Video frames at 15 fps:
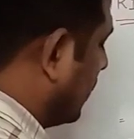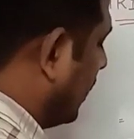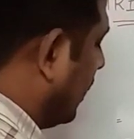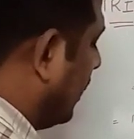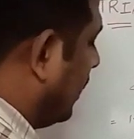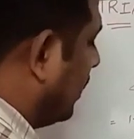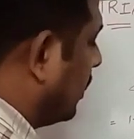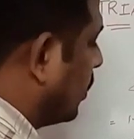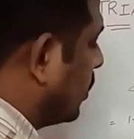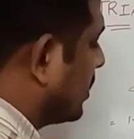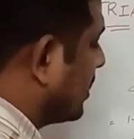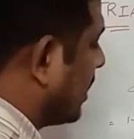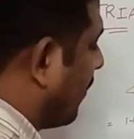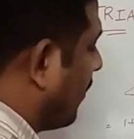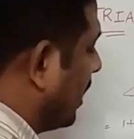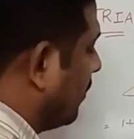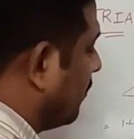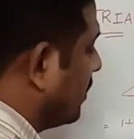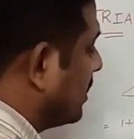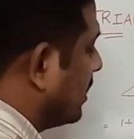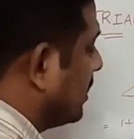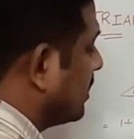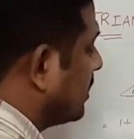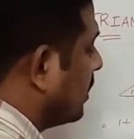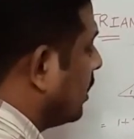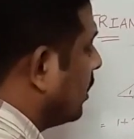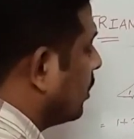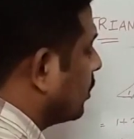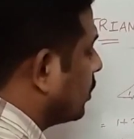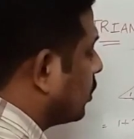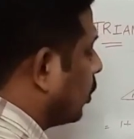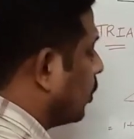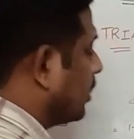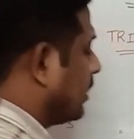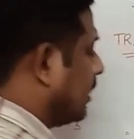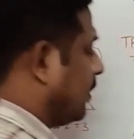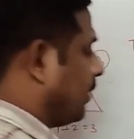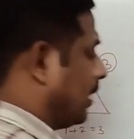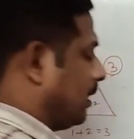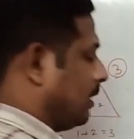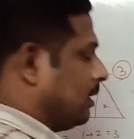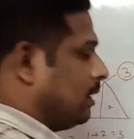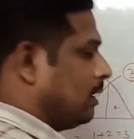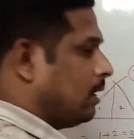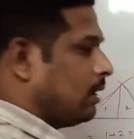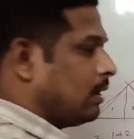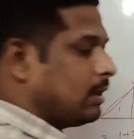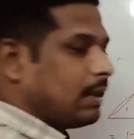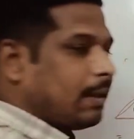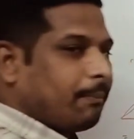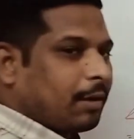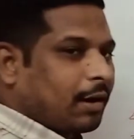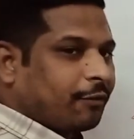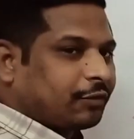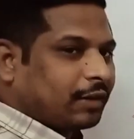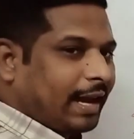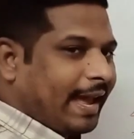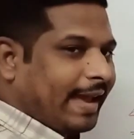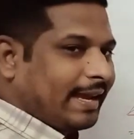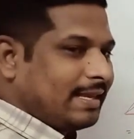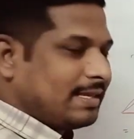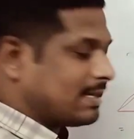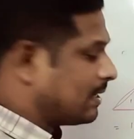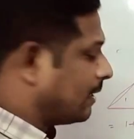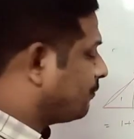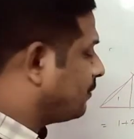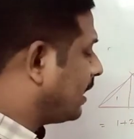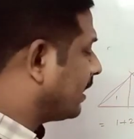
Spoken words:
3 into 7, which is 21. Number of triangles, if